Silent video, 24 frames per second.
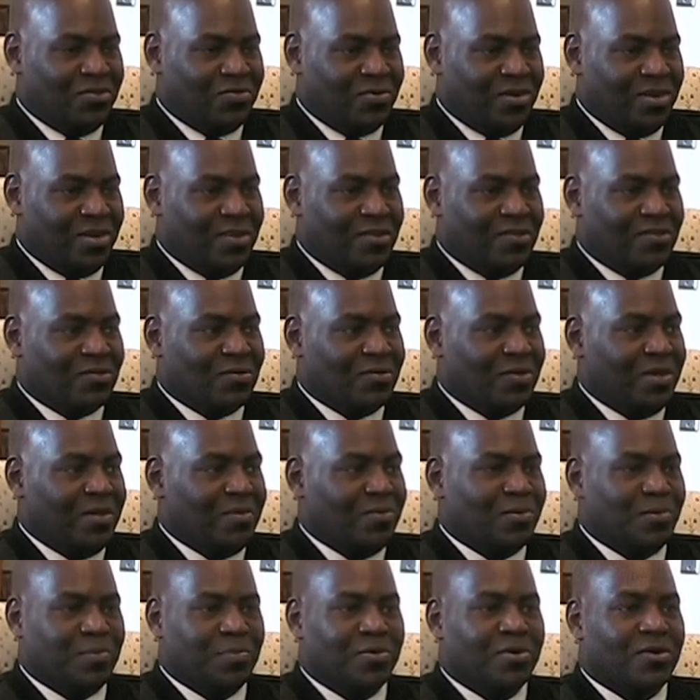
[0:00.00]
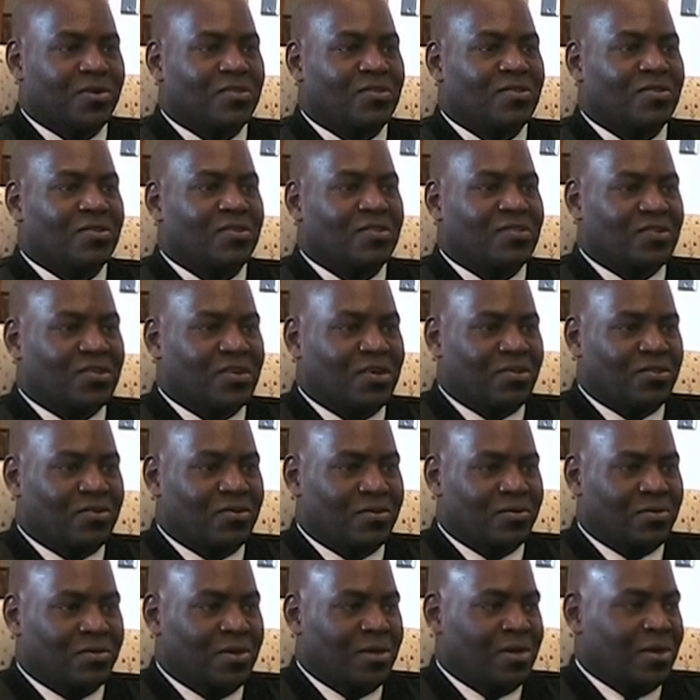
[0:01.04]
training, so he would put us on a
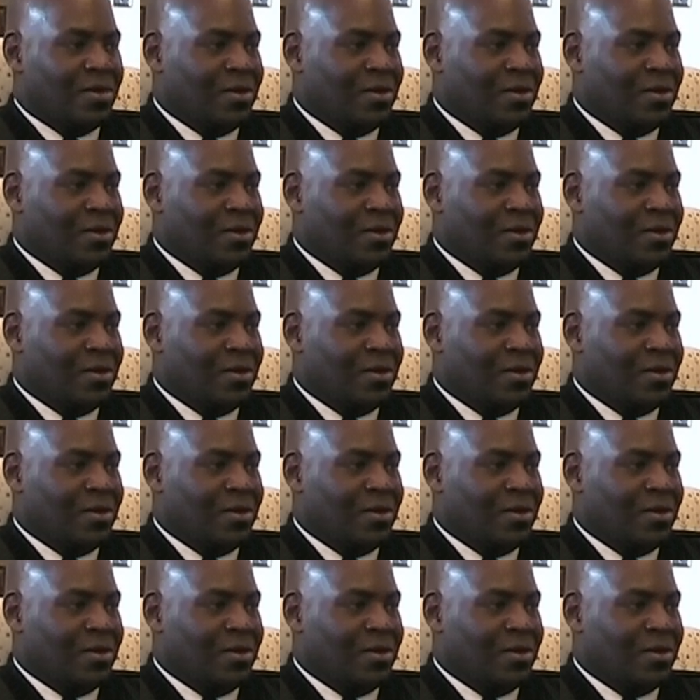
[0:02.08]
schedule.